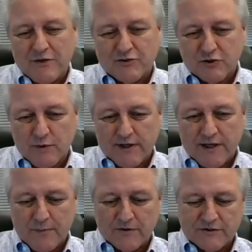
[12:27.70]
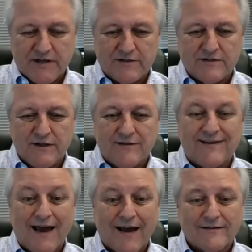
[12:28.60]
sure we keep our skin
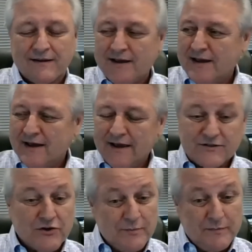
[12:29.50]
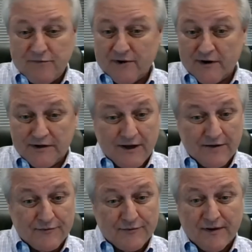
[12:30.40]
intact. It's going to be very
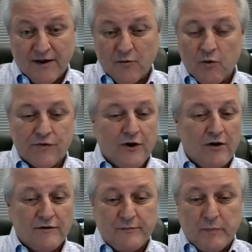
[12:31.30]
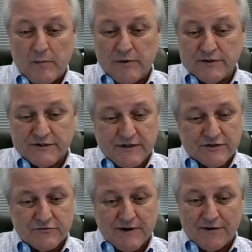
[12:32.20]
tough with all of the publicity
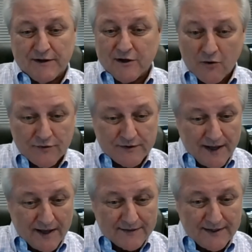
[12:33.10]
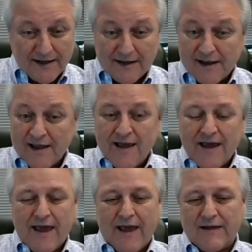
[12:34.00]
surrounding COVID-19.
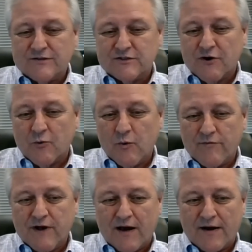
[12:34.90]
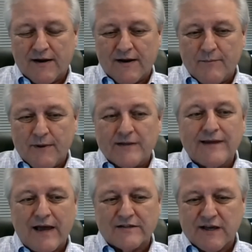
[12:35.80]
And so we've got a big
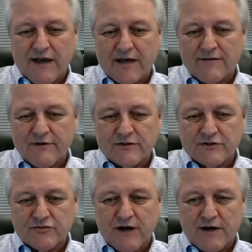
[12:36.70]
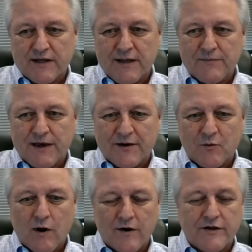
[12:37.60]
task ahead of us to try to keep that
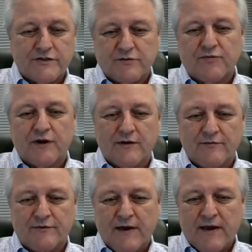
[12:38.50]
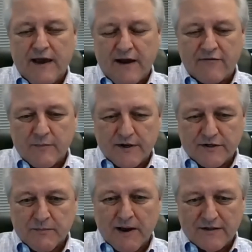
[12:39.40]
awareness in front of
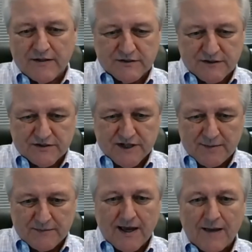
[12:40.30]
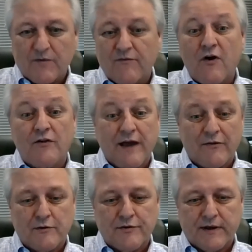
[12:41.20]
everybody's minds at the same time of all the
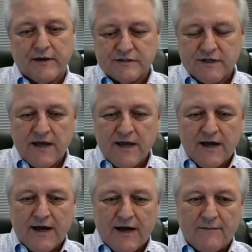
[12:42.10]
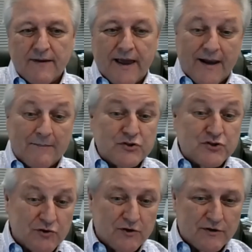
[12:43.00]
other things. And I'm
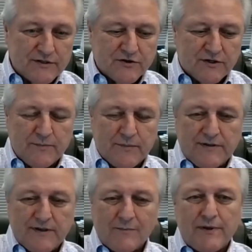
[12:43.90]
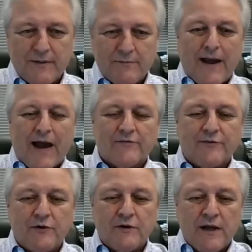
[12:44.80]
sure it's going to be doubly
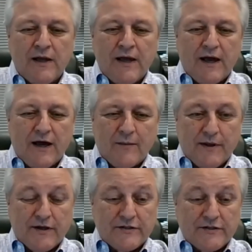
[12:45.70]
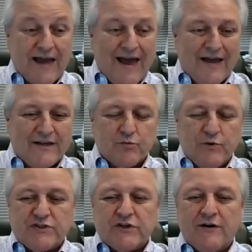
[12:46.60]
impactful because as we
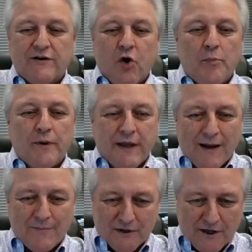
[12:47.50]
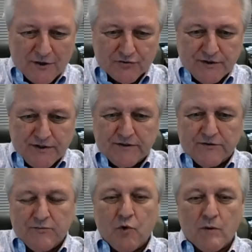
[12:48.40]
start opening up the country
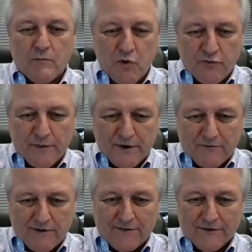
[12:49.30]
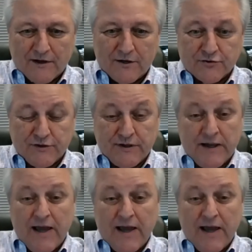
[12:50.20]
to more movement around the country,